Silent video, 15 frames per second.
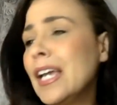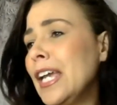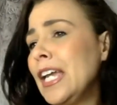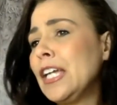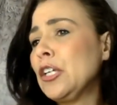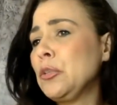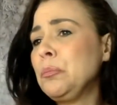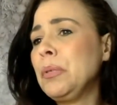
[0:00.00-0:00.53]

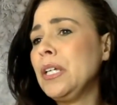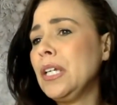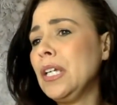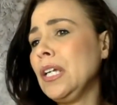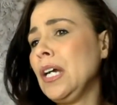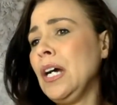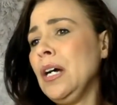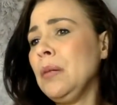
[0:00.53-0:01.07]
it could
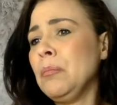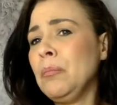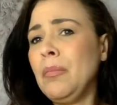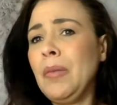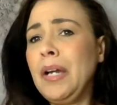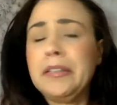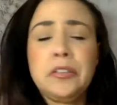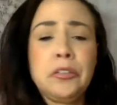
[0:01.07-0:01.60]
be
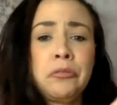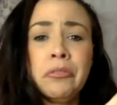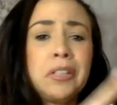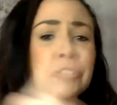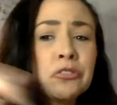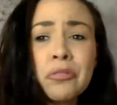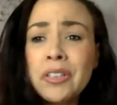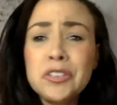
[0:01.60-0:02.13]
at the
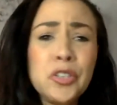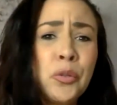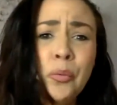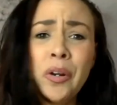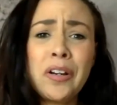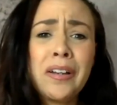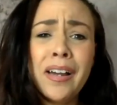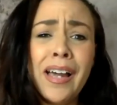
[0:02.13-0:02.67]
restaurant you
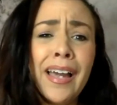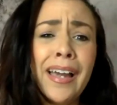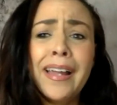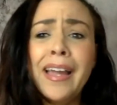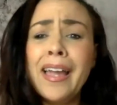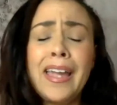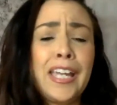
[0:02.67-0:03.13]
work at,